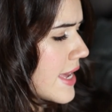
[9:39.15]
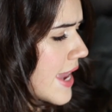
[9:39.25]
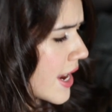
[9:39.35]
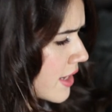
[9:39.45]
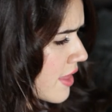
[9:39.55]
a
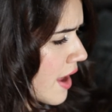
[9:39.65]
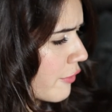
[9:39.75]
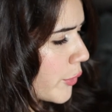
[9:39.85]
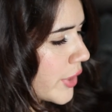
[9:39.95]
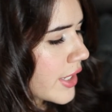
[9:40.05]
candy that
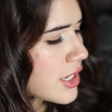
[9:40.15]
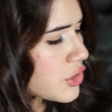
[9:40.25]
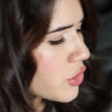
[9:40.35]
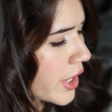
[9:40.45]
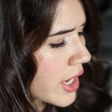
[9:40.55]
everyone can
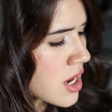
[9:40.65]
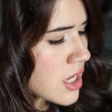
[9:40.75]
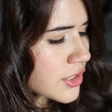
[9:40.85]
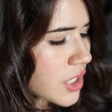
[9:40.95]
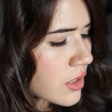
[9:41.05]
enjoy
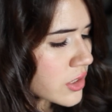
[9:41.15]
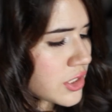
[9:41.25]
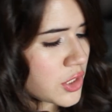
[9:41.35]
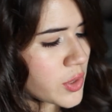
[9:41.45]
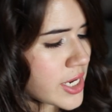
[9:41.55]

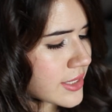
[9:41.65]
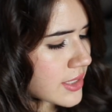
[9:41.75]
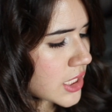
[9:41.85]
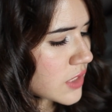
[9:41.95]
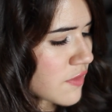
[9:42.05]
chocolate
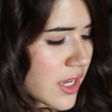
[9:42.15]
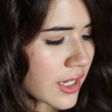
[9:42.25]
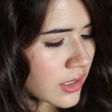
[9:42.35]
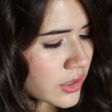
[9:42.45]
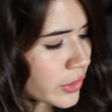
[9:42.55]
chewiness that's
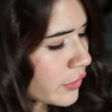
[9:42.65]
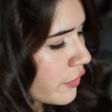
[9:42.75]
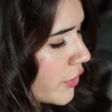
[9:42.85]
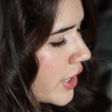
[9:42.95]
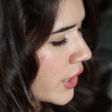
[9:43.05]
vegan,
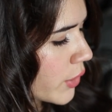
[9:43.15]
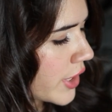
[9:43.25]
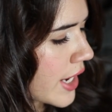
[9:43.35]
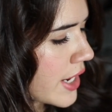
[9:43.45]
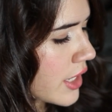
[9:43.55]
gluten-free, and
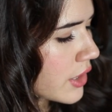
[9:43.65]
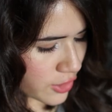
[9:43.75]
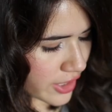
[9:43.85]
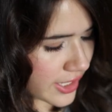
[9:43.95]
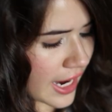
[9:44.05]
organic.
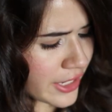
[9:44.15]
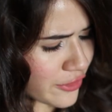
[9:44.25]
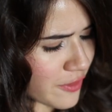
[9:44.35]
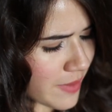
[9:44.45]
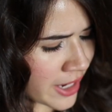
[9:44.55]
So they
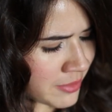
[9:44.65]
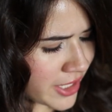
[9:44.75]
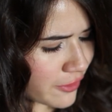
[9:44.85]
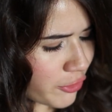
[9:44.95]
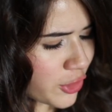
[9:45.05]
kind of remind
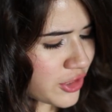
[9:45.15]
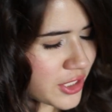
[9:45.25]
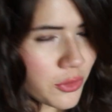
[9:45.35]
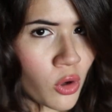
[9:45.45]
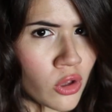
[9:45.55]
me of
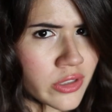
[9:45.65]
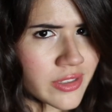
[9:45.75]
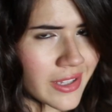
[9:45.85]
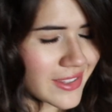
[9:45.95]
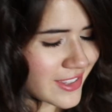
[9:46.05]
Tootsie
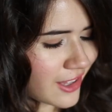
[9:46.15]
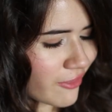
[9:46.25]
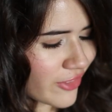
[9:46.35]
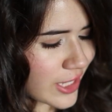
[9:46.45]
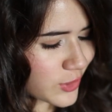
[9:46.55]
Rolls. Let's see
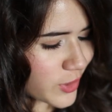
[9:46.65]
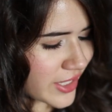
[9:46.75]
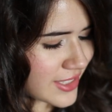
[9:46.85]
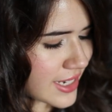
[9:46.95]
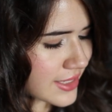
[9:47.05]
if that's what
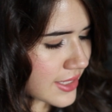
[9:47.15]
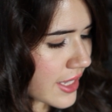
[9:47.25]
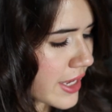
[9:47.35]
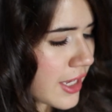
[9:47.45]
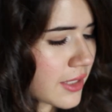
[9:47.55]
they taste
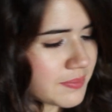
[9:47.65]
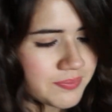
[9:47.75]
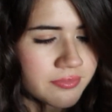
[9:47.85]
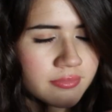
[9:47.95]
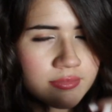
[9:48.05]
like.
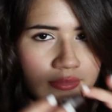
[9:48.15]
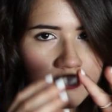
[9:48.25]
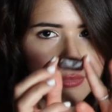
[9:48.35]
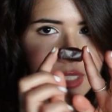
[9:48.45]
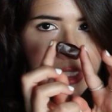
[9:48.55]

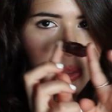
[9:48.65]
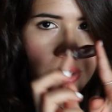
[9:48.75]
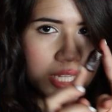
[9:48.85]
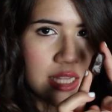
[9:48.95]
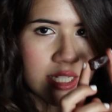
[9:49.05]
That's
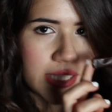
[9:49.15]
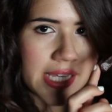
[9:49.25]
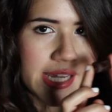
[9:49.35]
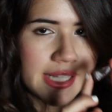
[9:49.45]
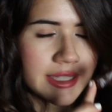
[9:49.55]
what they look
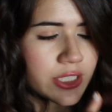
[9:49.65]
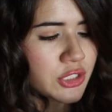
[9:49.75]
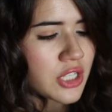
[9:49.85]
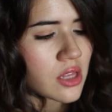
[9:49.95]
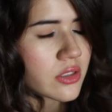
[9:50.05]
like,
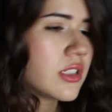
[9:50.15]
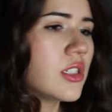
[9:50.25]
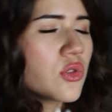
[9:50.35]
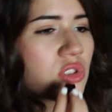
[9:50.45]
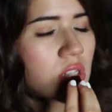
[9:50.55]
little chocolate
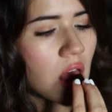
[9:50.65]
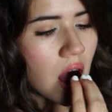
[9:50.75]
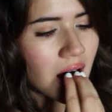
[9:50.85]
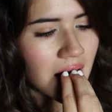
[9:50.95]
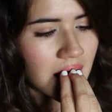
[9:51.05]
chews.
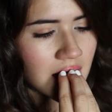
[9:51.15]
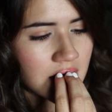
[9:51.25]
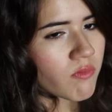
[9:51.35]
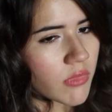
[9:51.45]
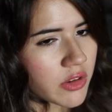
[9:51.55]

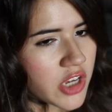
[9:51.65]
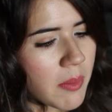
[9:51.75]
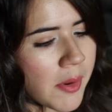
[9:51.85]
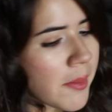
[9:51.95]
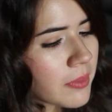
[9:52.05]

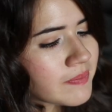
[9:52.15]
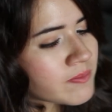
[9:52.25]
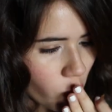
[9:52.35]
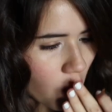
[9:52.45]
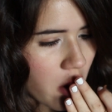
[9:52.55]
Yep,
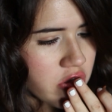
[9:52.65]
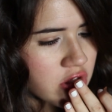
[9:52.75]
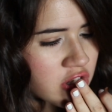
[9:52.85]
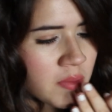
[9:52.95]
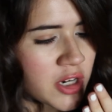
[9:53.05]
I
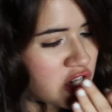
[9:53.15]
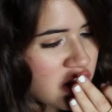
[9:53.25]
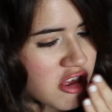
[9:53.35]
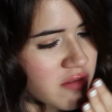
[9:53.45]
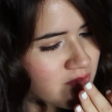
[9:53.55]
think it's in my
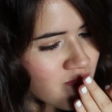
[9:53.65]
teeth.